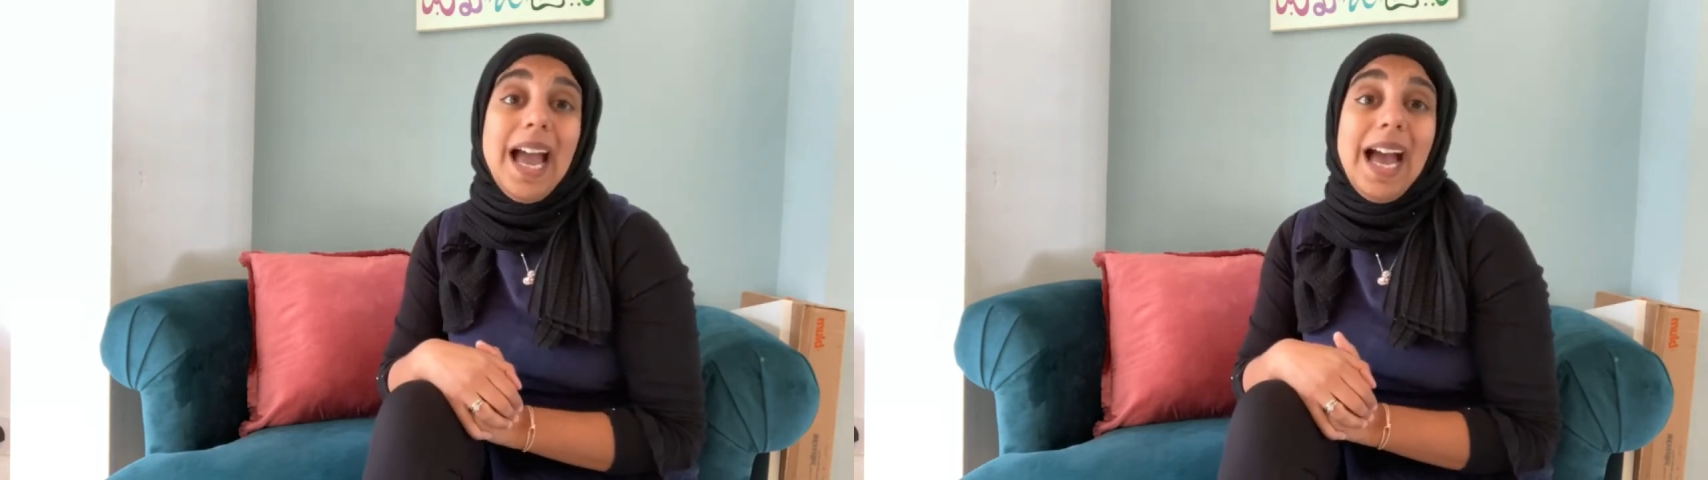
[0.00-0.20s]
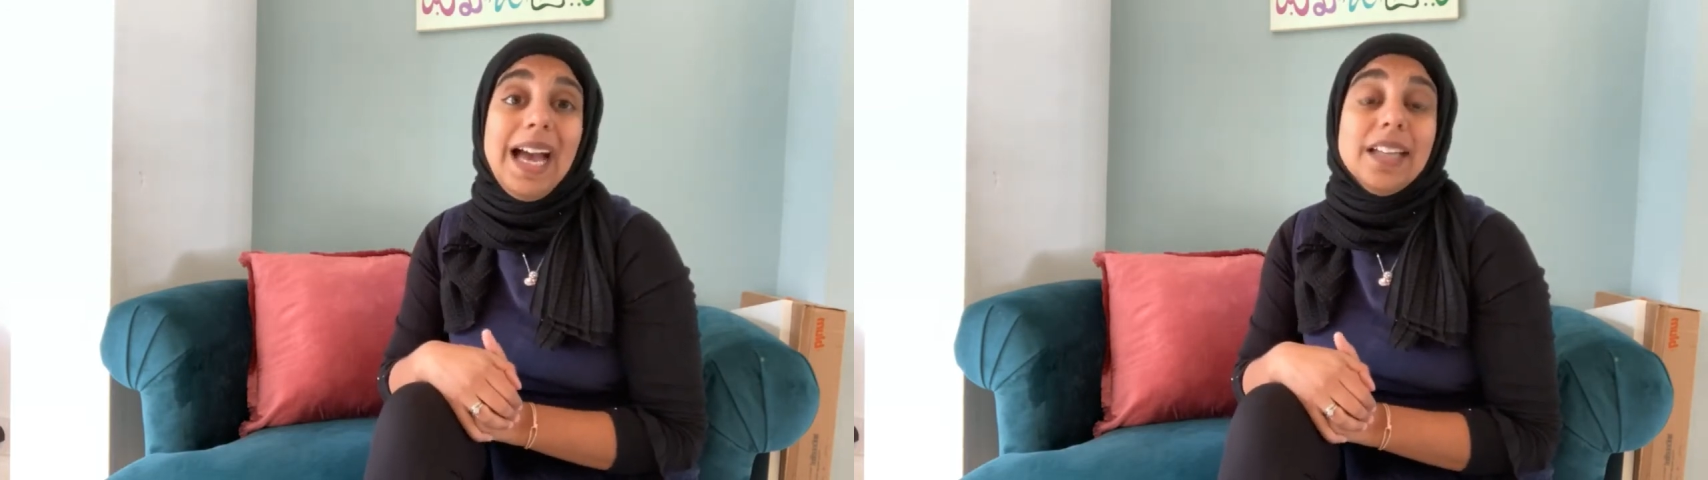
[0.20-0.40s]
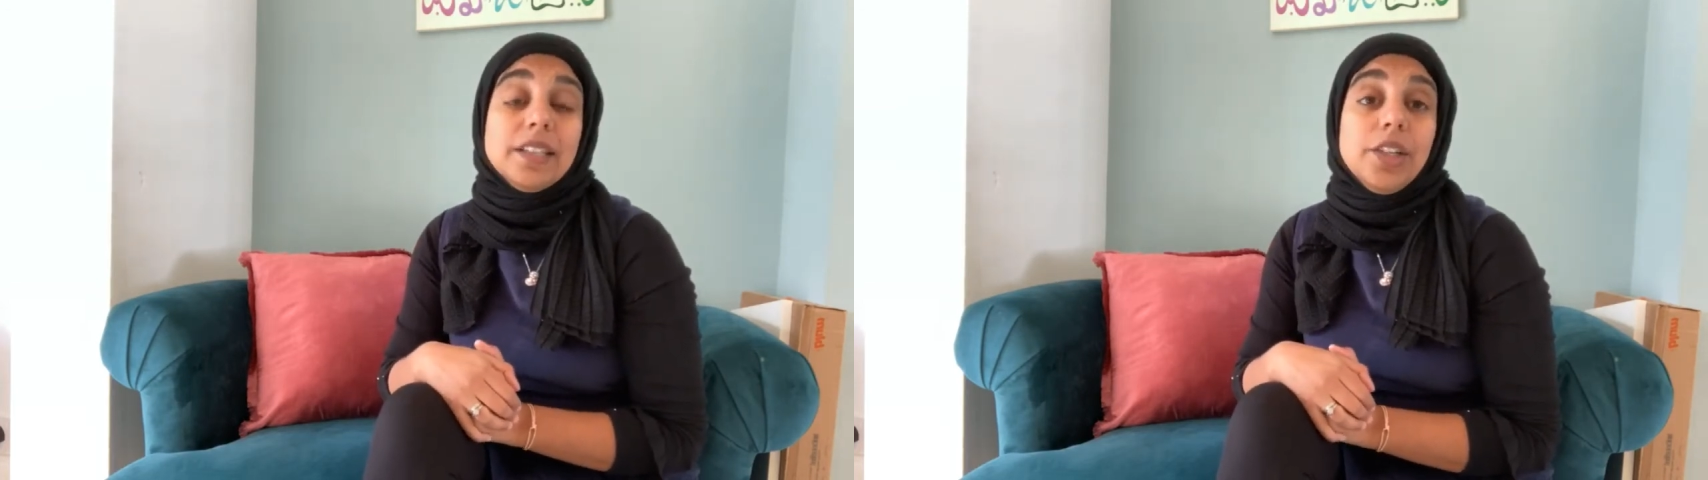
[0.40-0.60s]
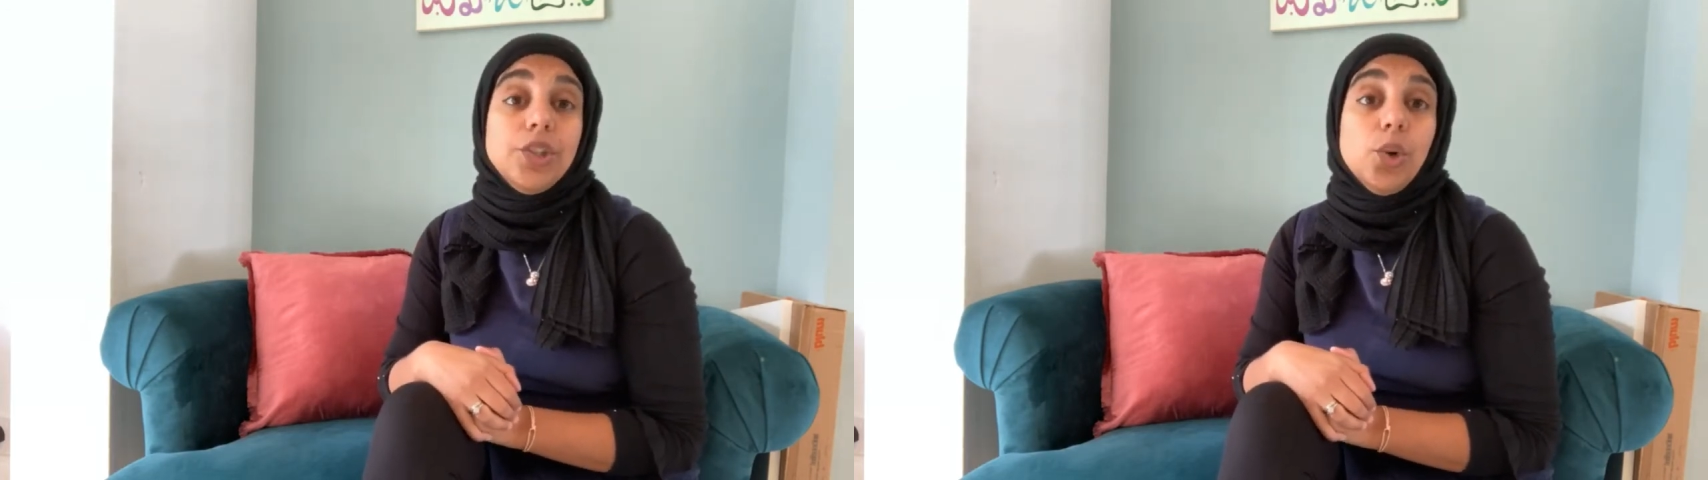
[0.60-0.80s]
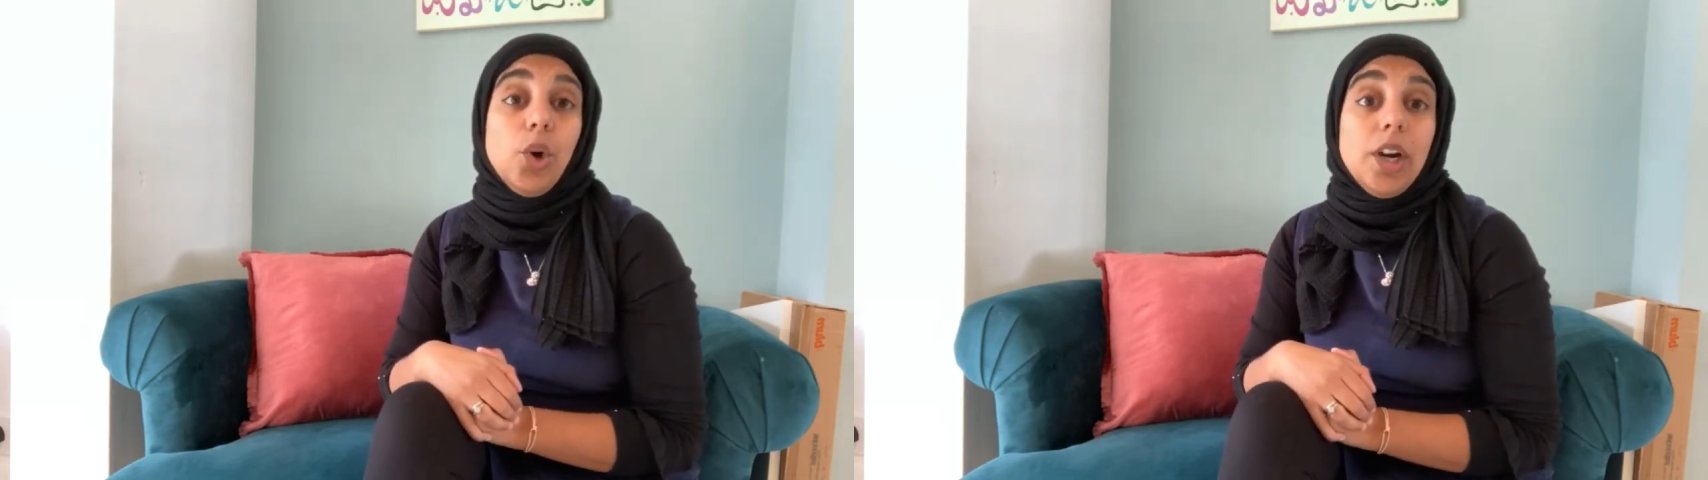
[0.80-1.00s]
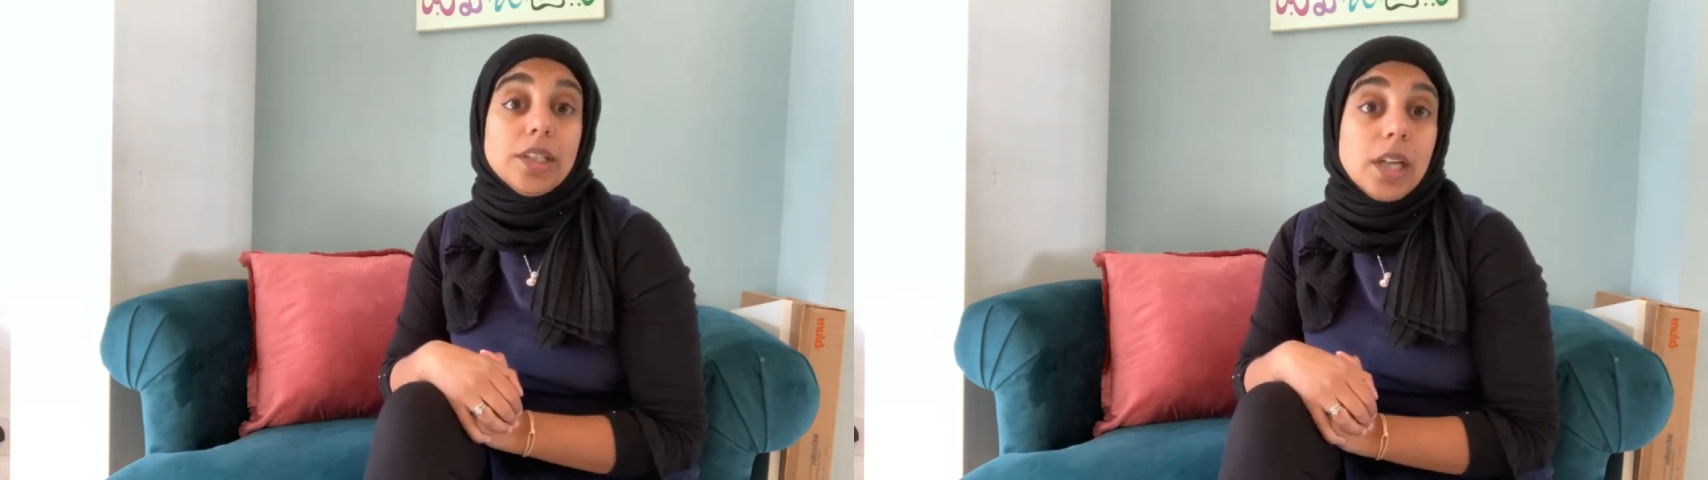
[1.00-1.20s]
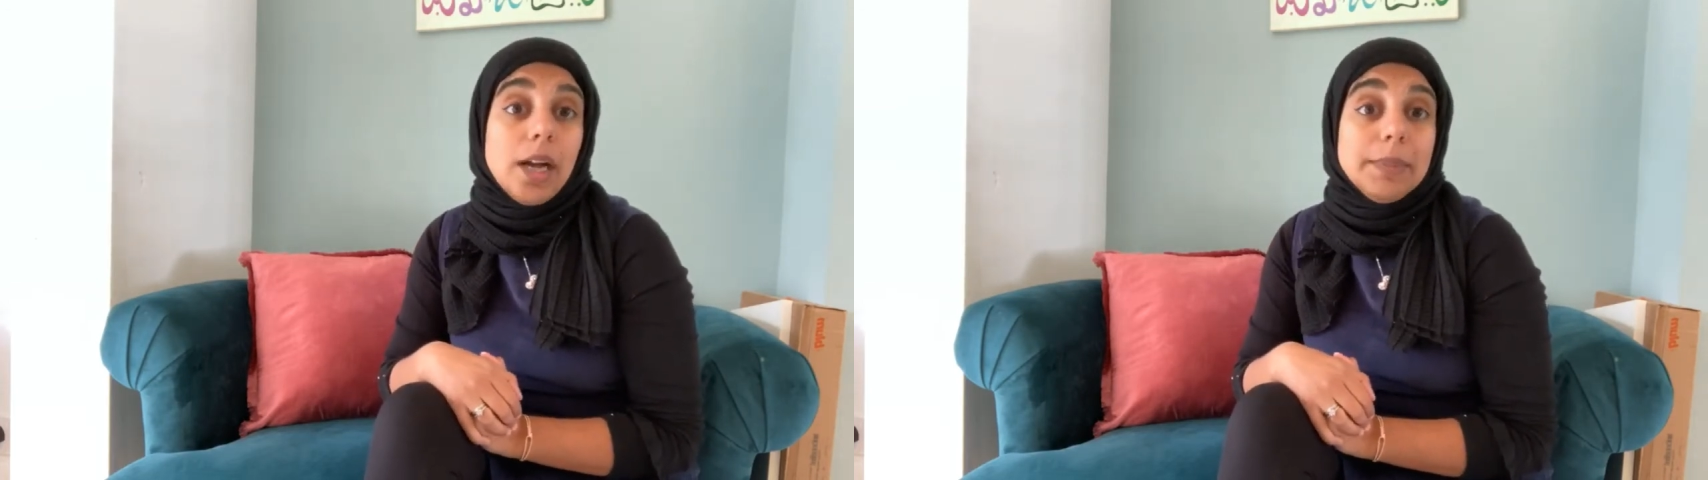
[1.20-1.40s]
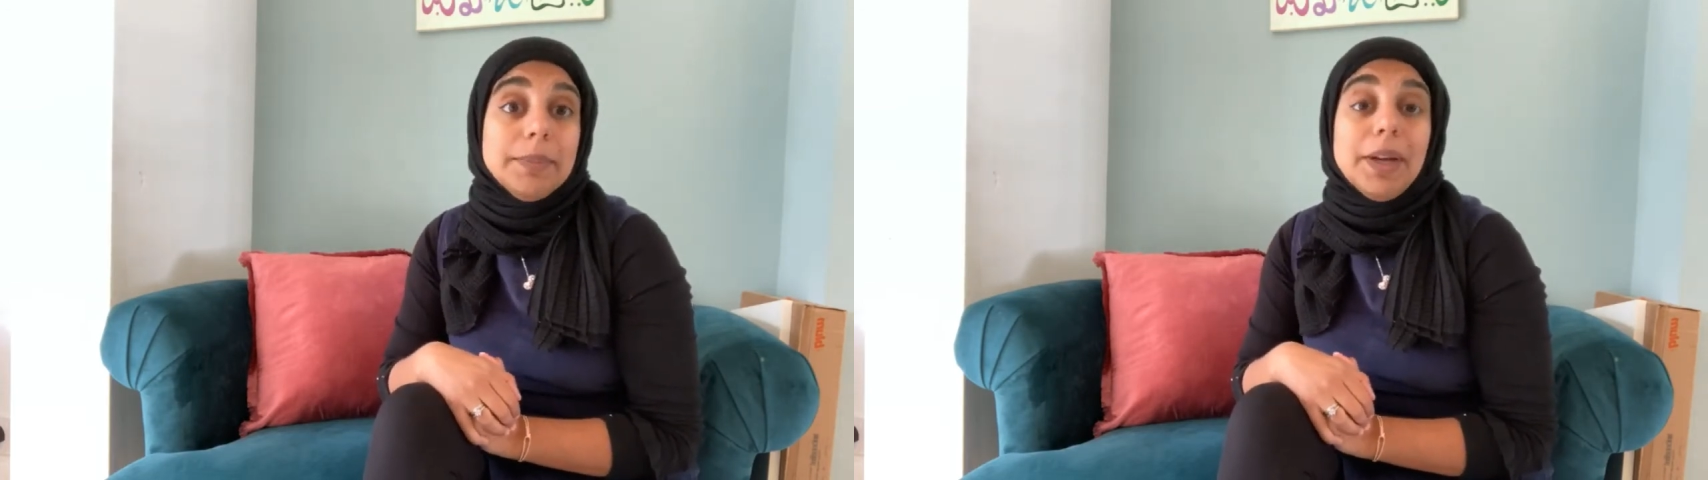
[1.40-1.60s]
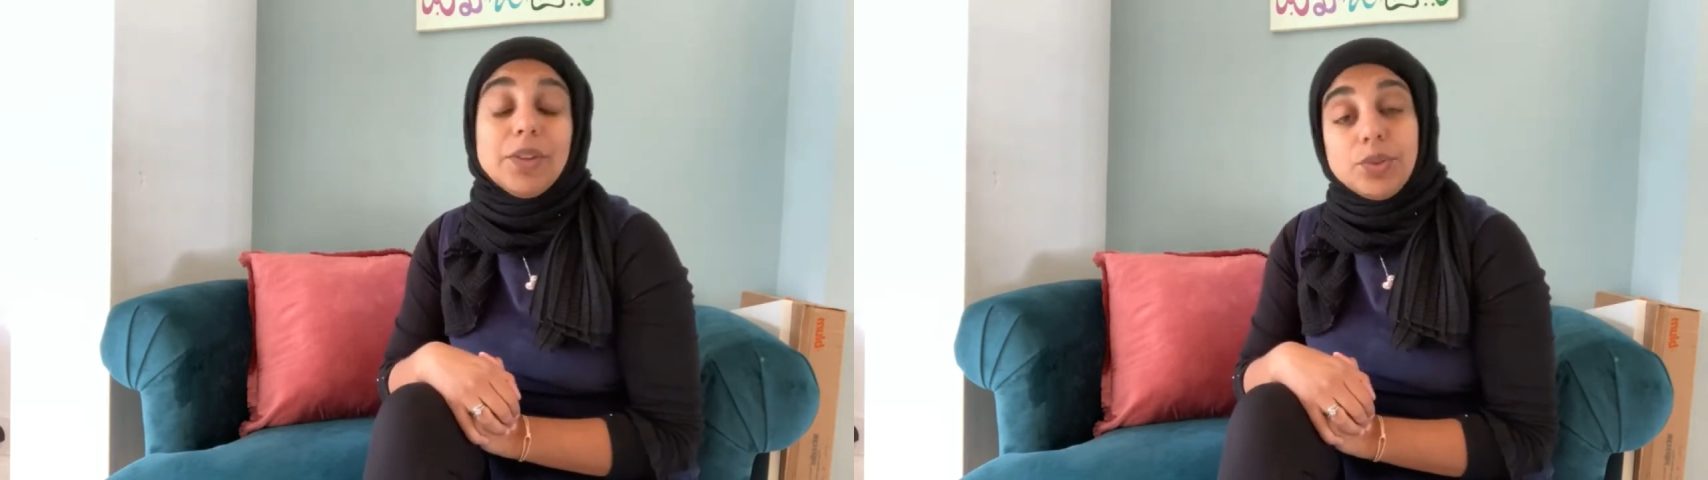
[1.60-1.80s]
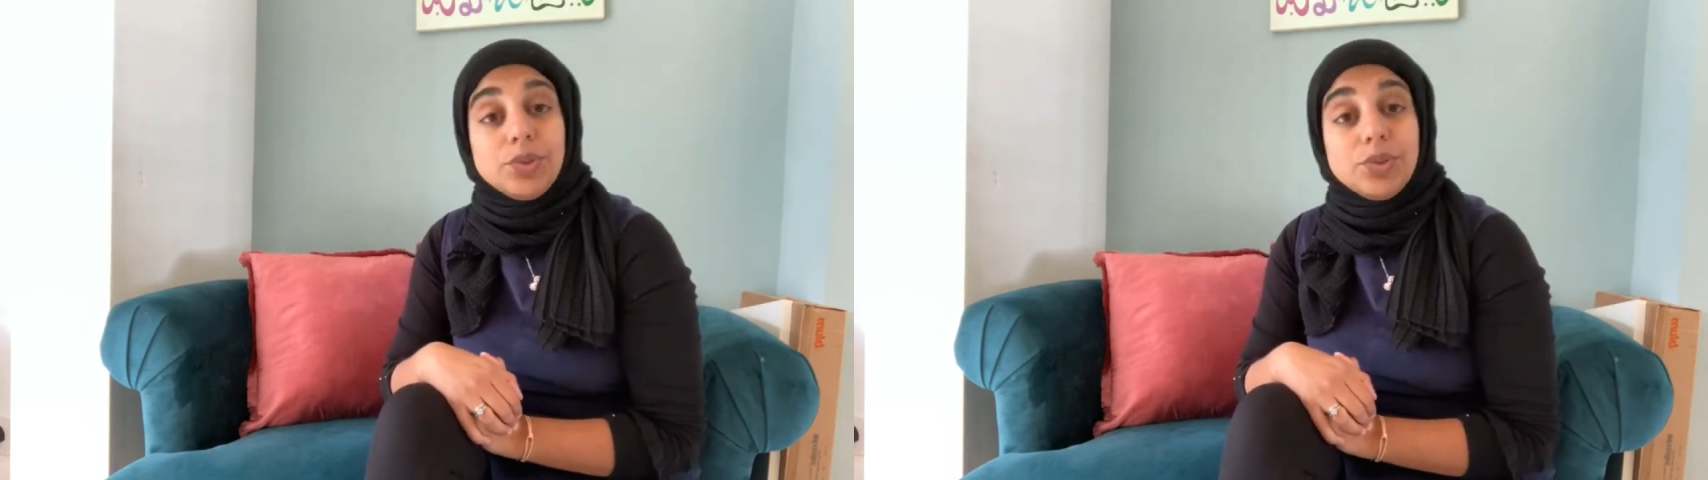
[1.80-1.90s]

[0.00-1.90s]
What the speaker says: at your tummy muscles.